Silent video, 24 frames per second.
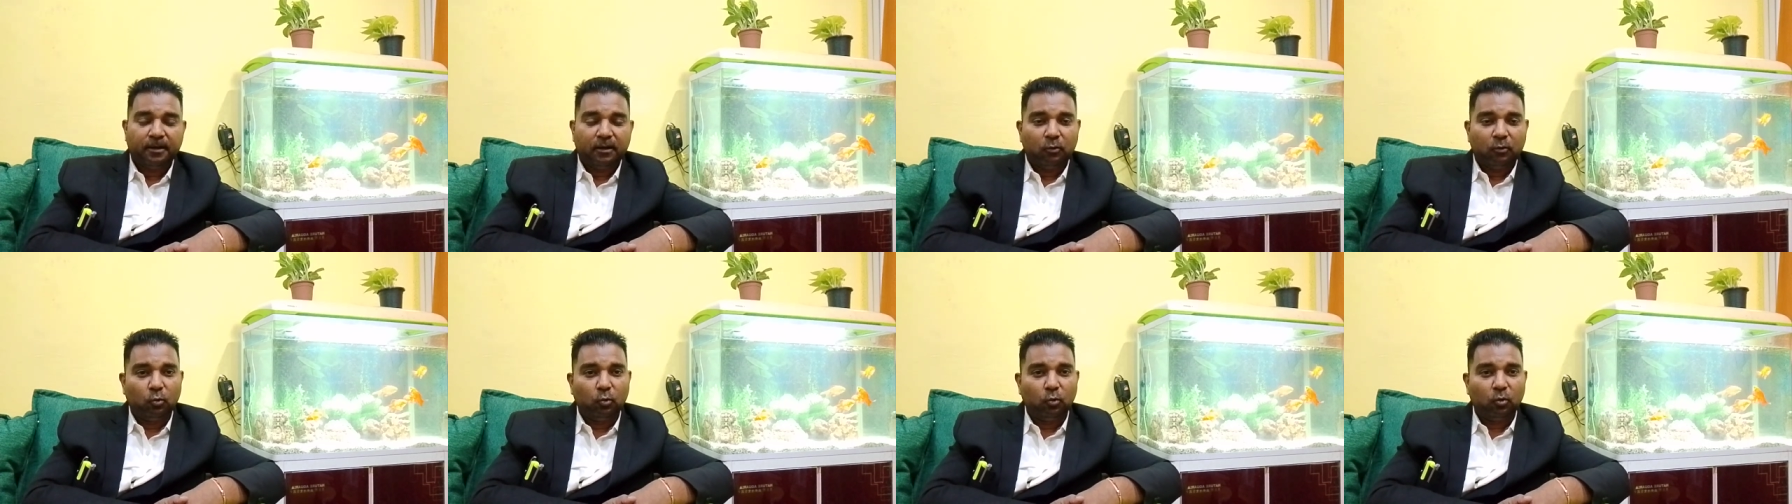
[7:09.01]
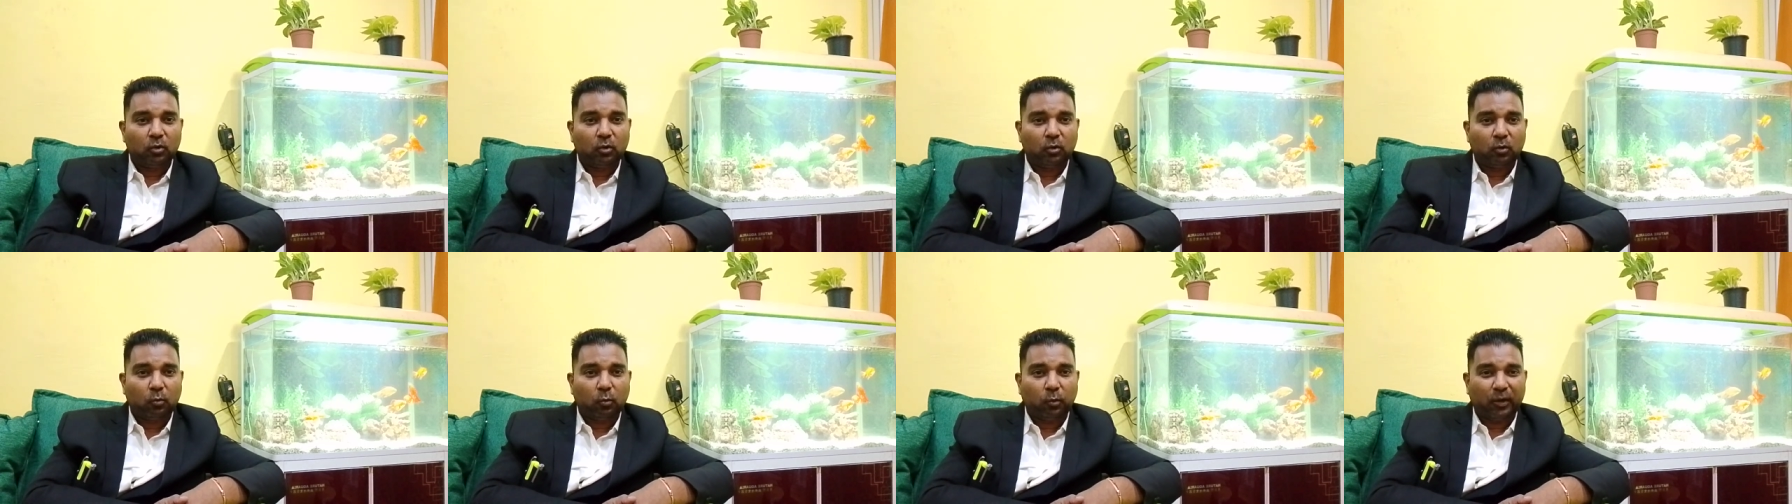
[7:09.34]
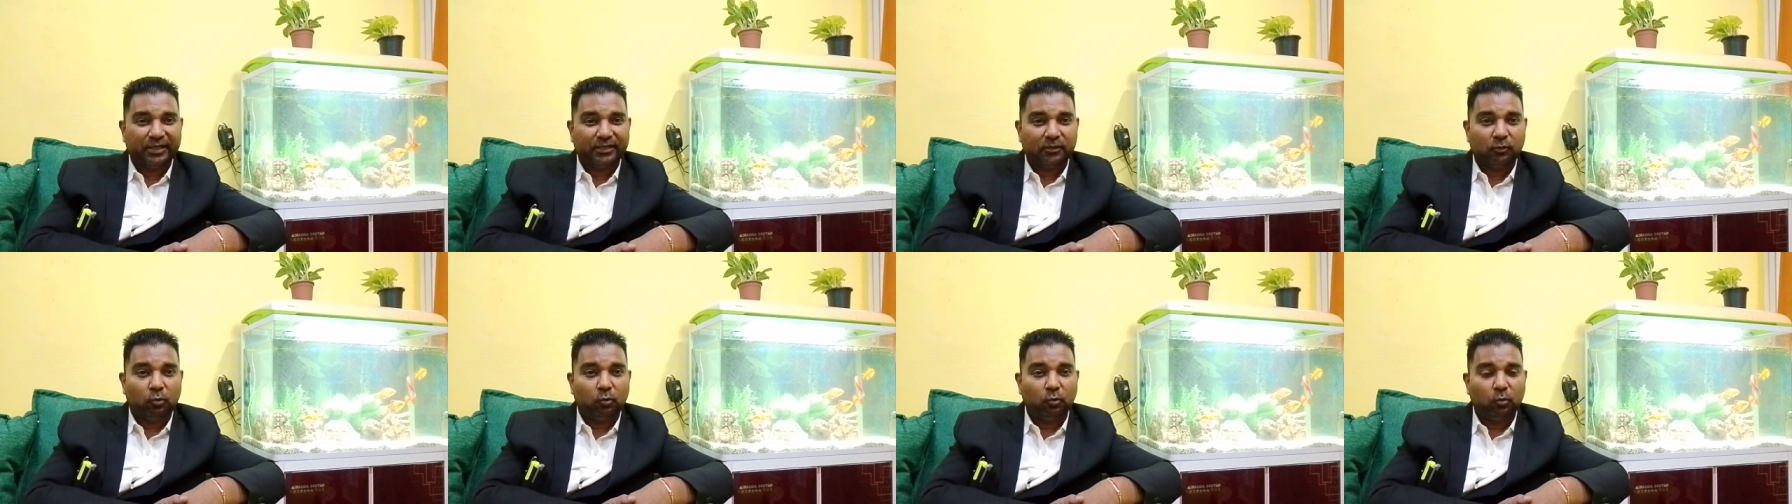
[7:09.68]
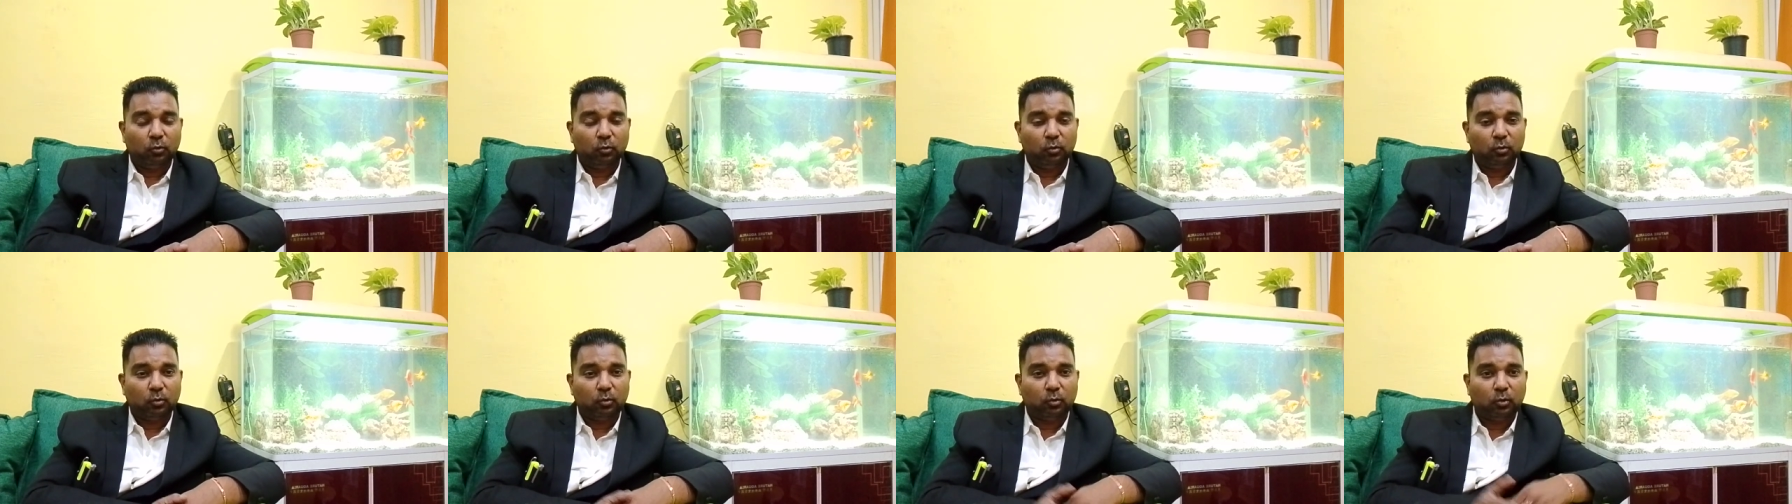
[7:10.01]

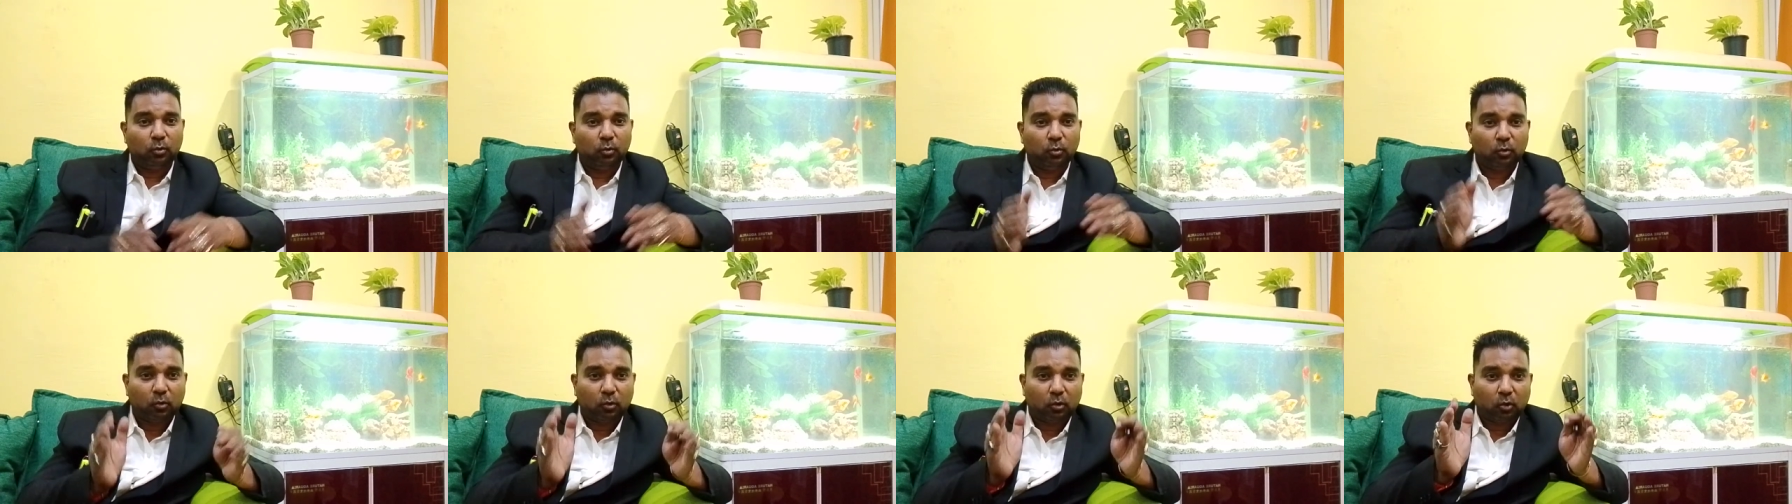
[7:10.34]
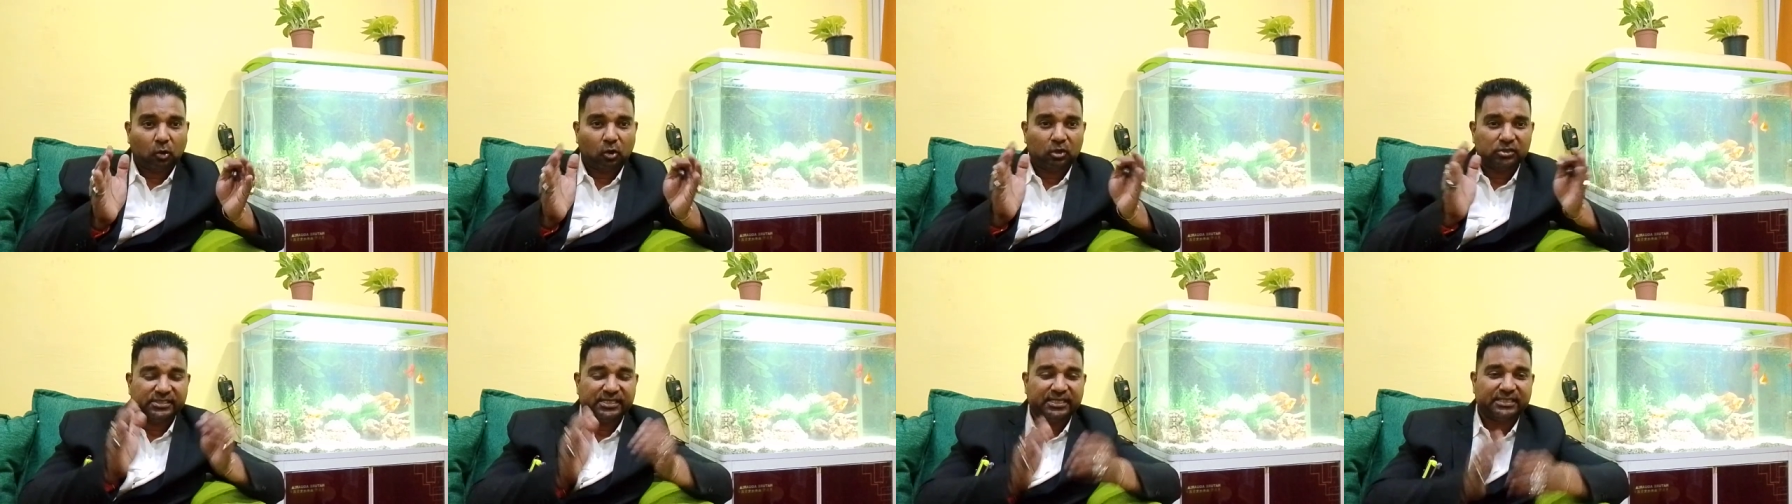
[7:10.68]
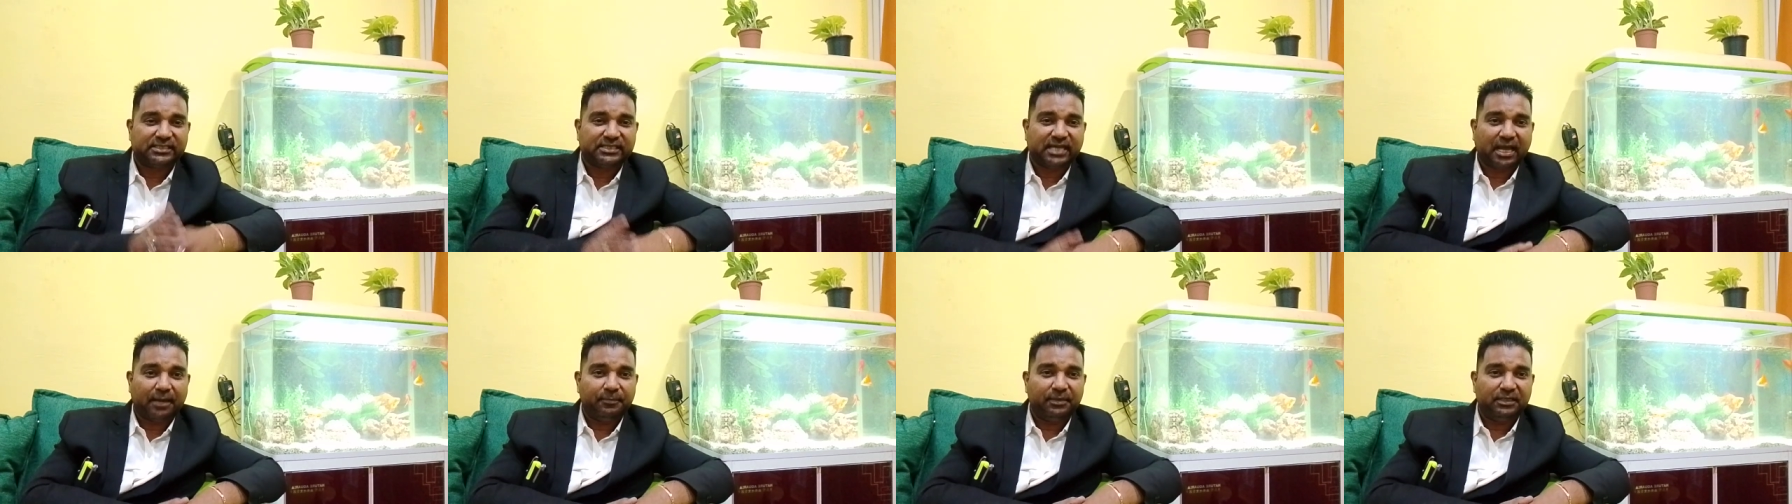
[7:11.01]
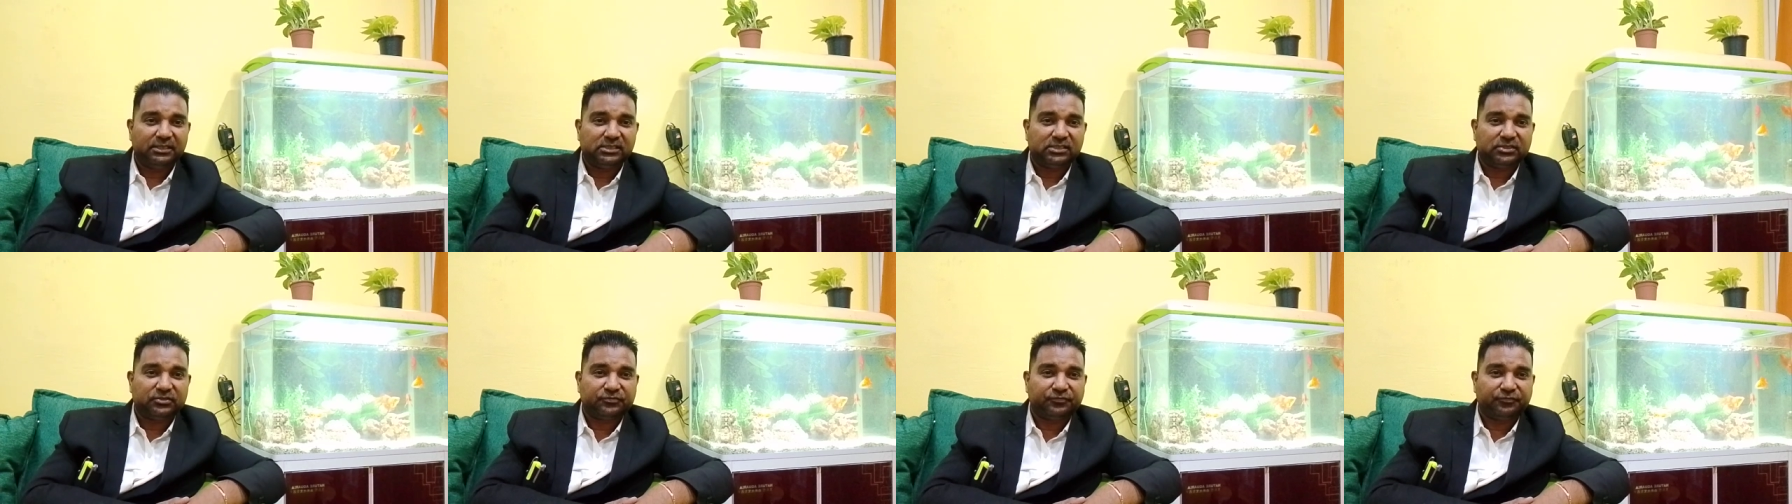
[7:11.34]
who
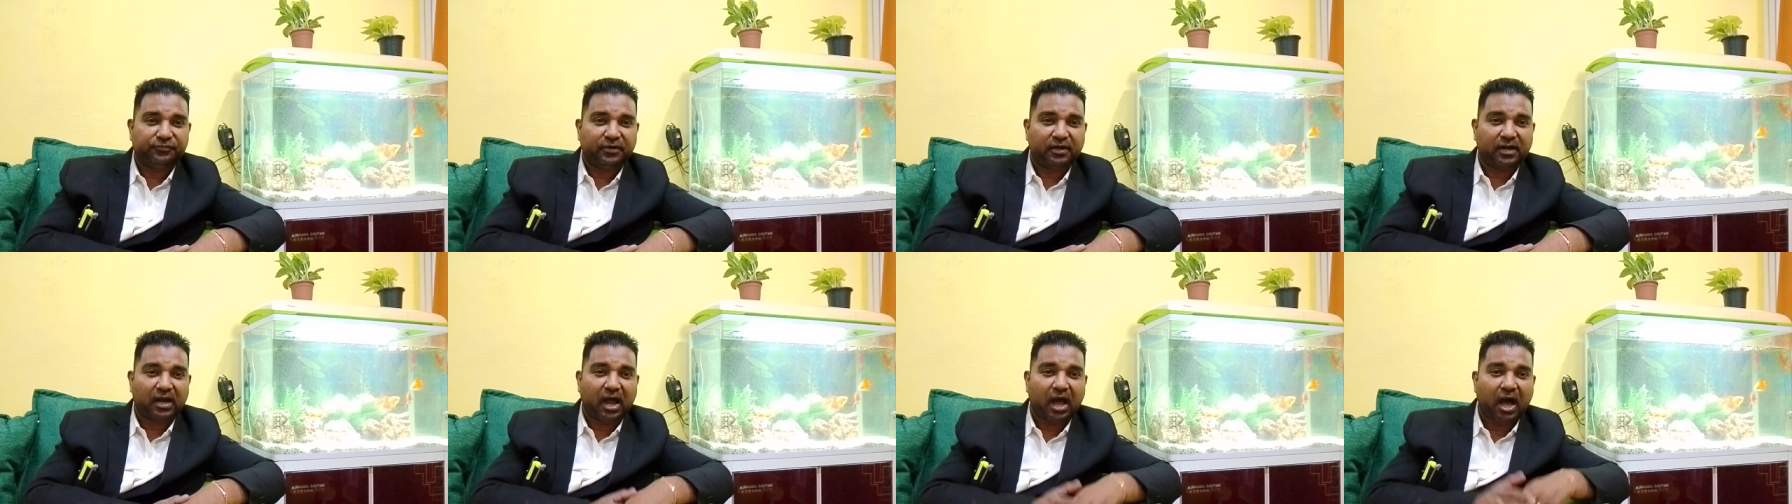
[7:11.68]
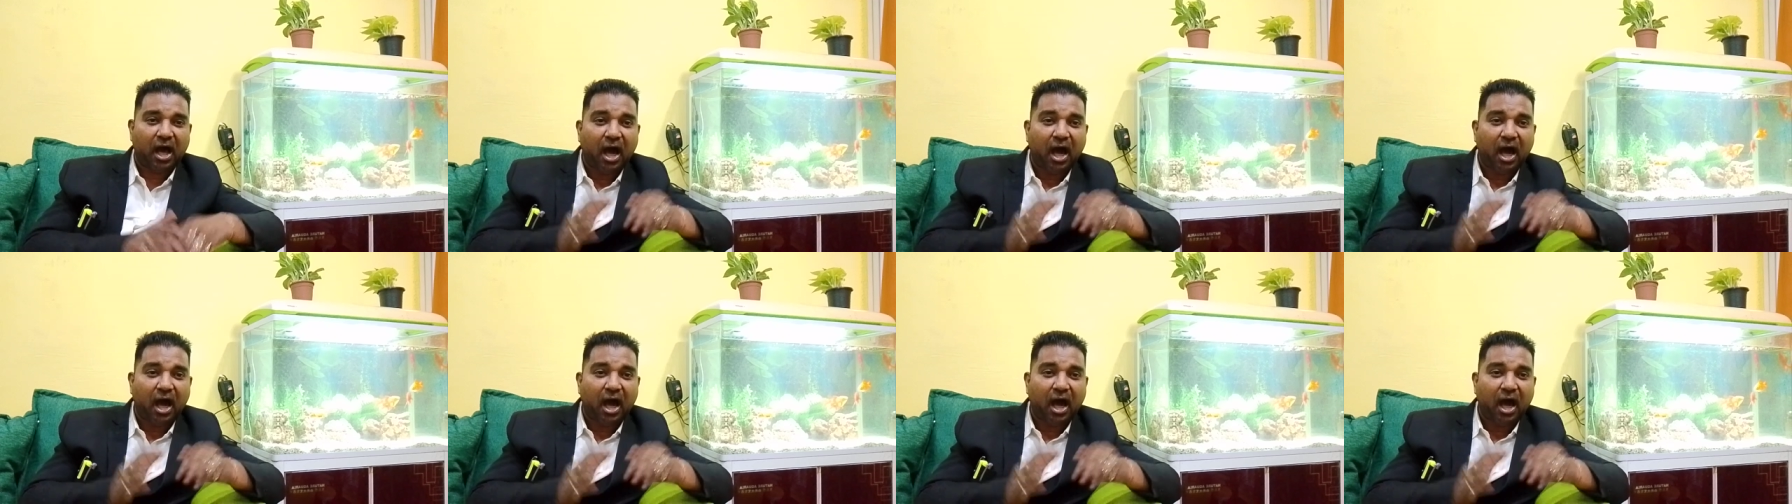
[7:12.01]
cross-examines for